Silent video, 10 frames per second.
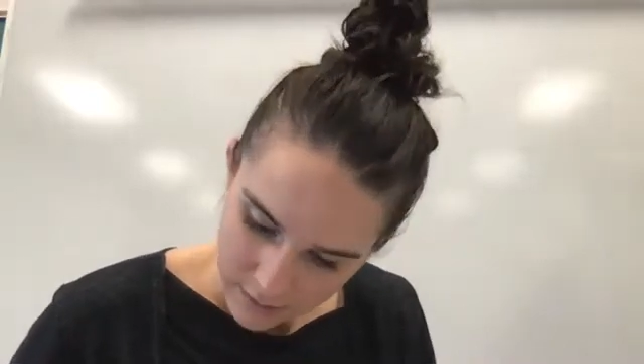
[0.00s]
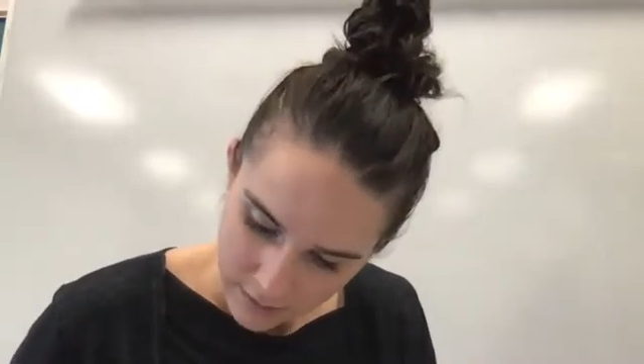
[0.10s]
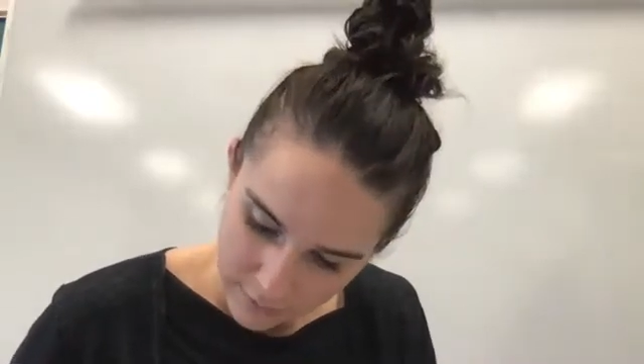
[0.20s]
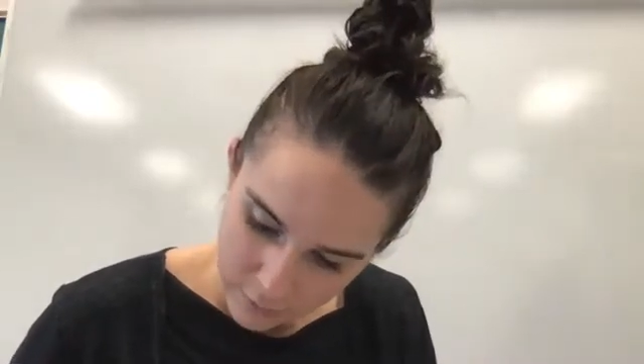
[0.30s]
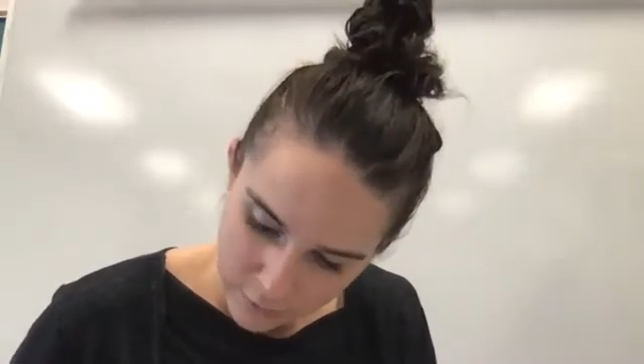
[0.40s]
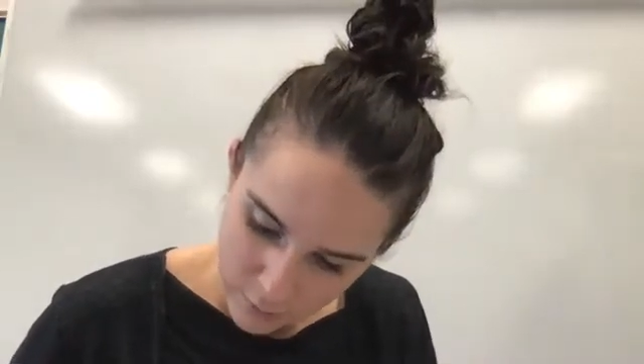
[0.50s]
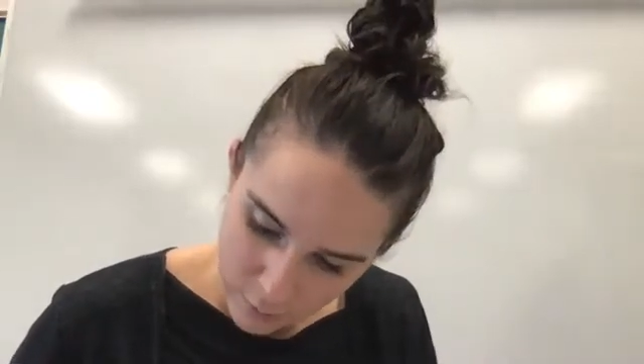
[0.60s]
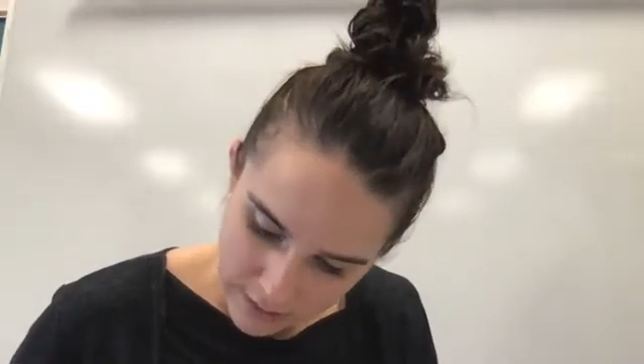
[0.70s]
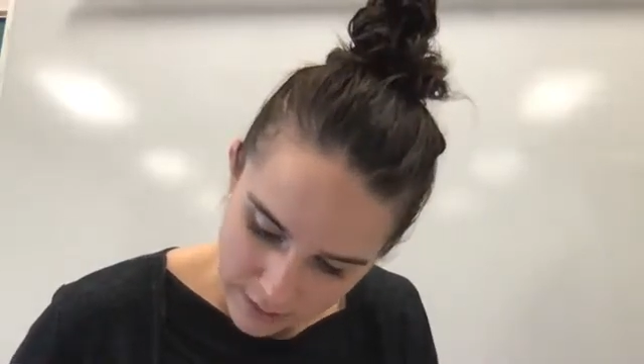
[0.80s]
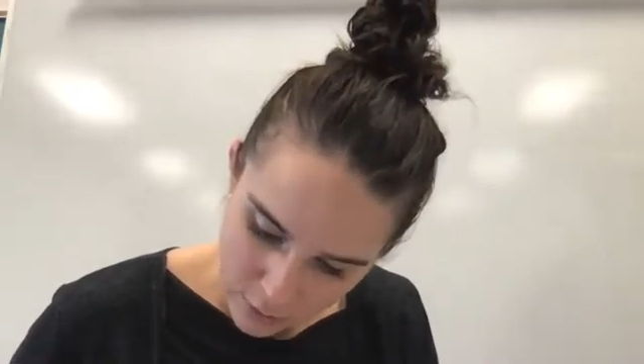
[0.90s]
Even though it's only
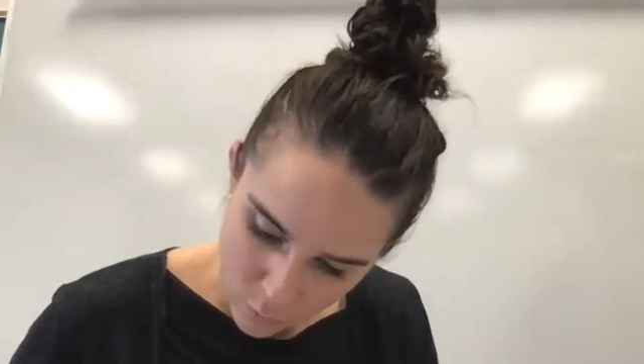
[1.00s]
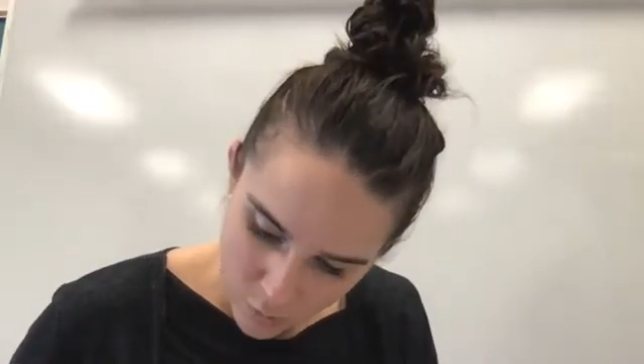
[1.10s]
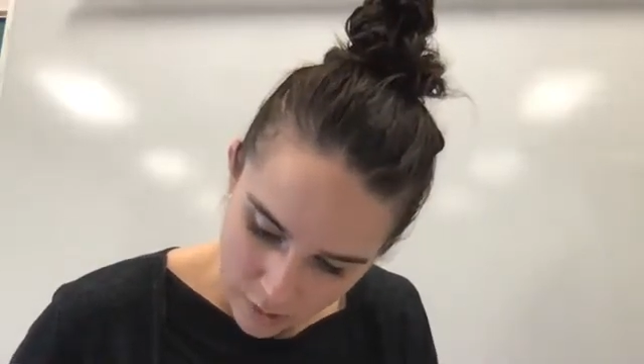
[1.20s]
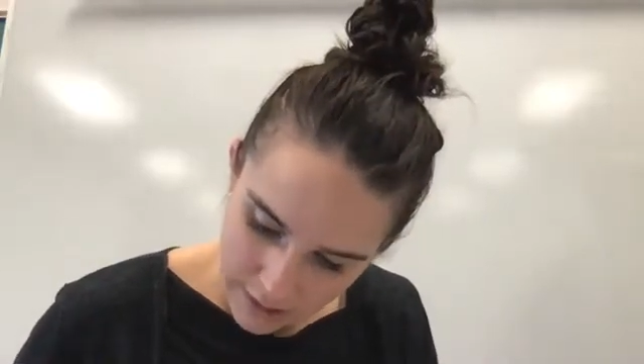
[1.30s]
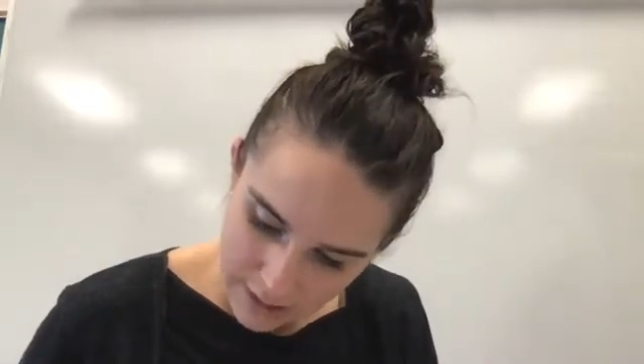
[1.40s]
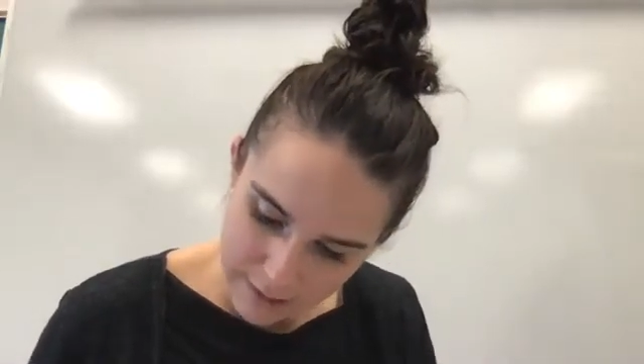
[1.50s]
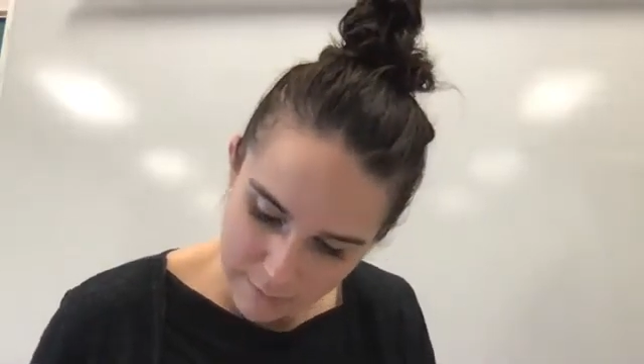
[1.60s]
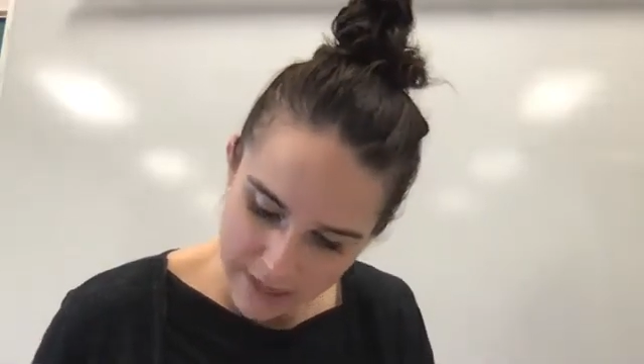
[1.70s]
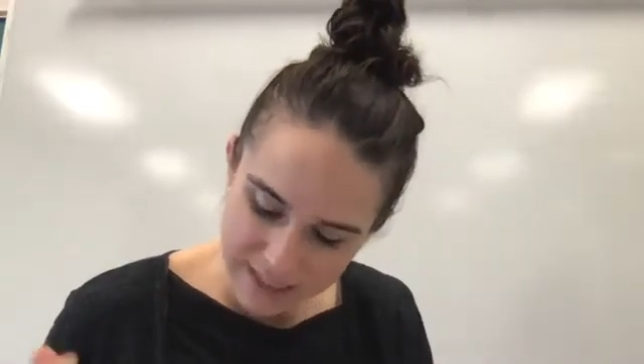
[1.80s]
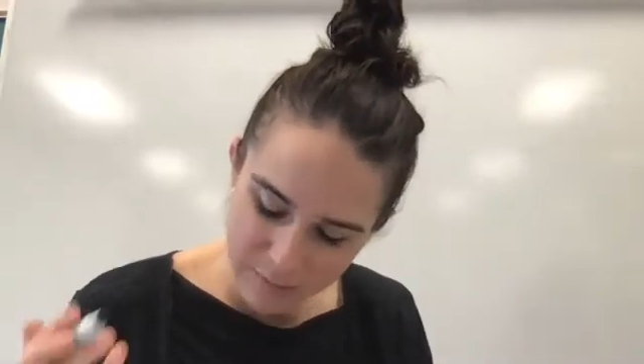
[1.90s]
pointing to one, that
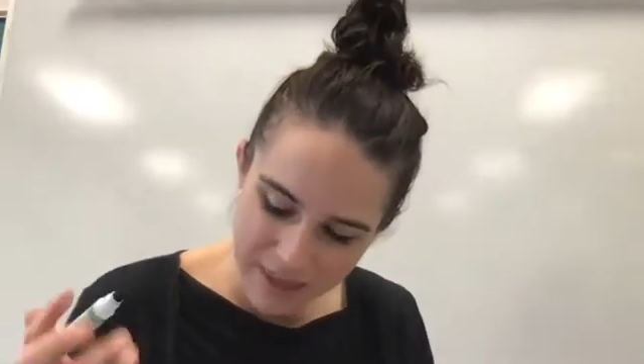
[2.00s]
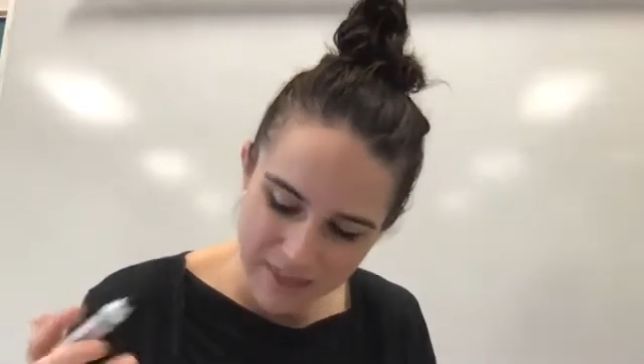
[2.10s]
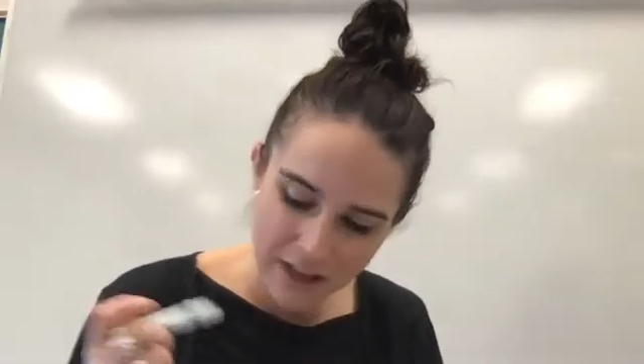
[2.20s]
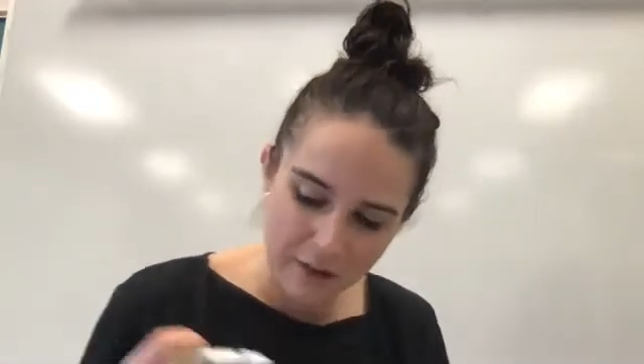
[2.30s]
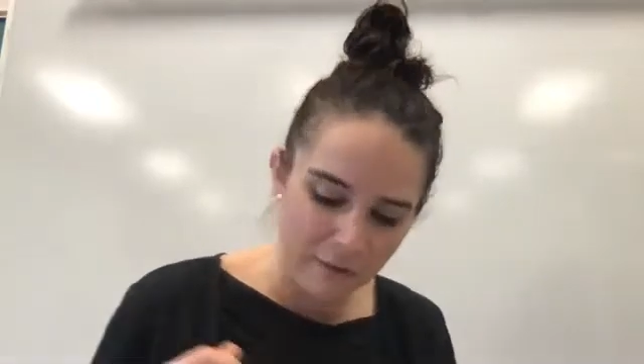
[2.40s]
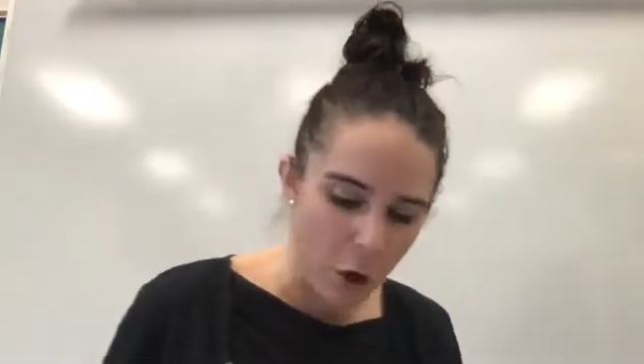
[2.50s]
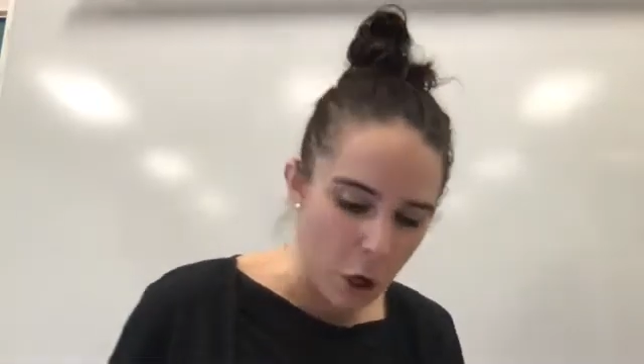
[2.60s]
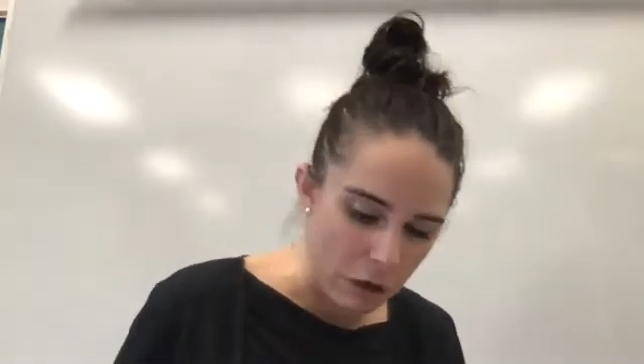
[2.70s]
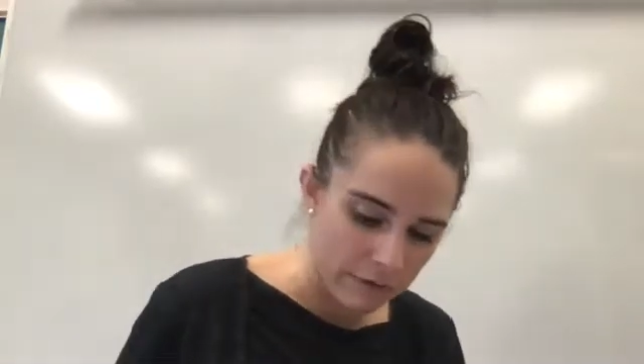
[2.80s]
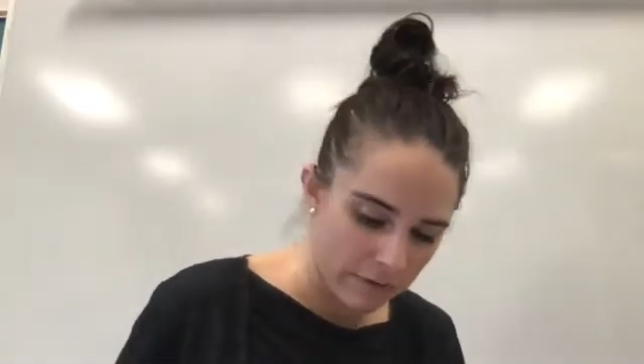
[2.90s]
makes me think of
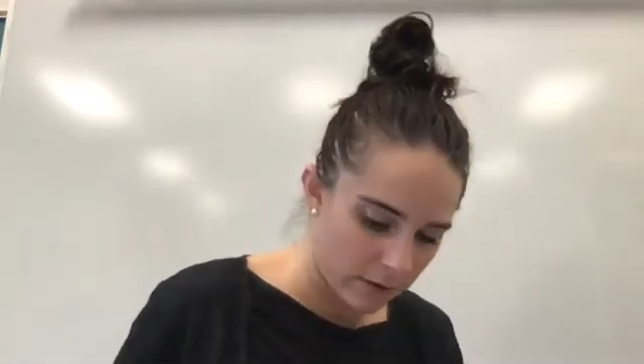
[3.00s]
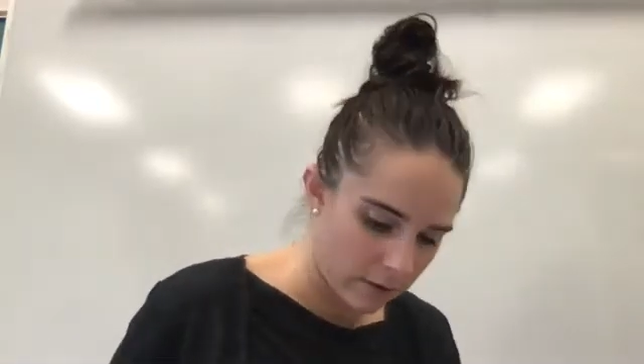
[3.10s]
hoof,